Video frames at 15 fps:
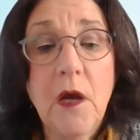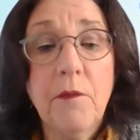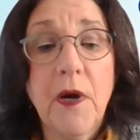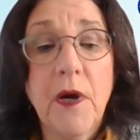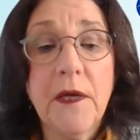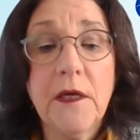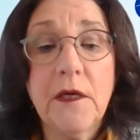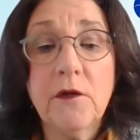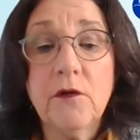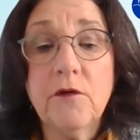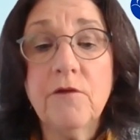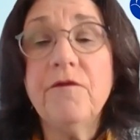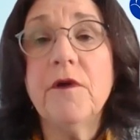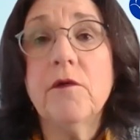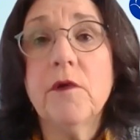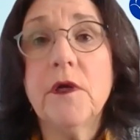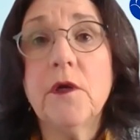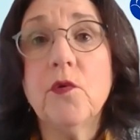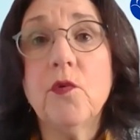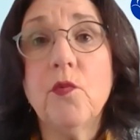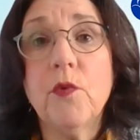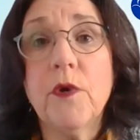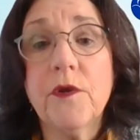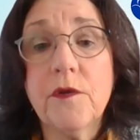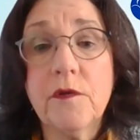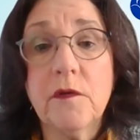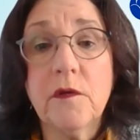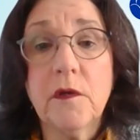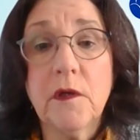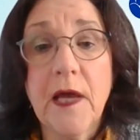by interfering with
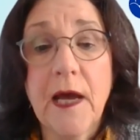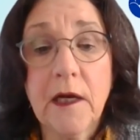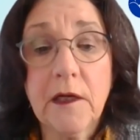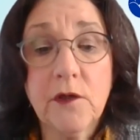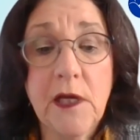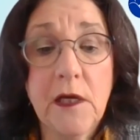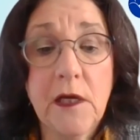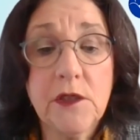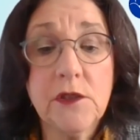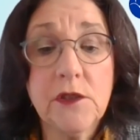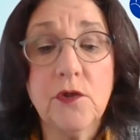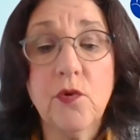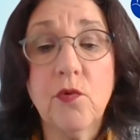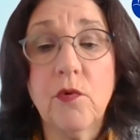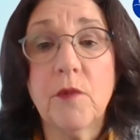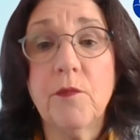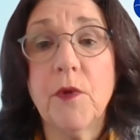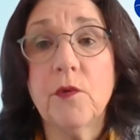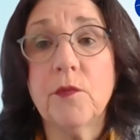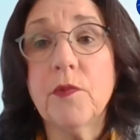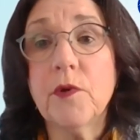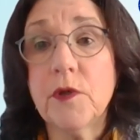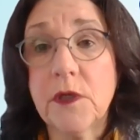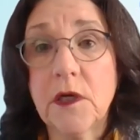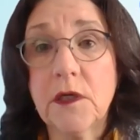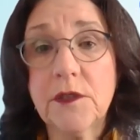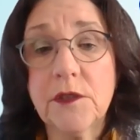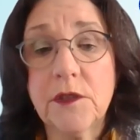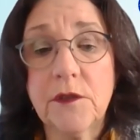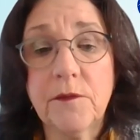lactation hormone
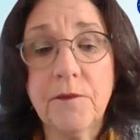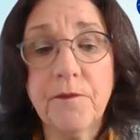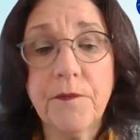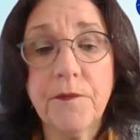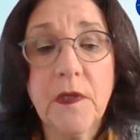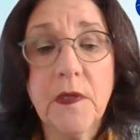production.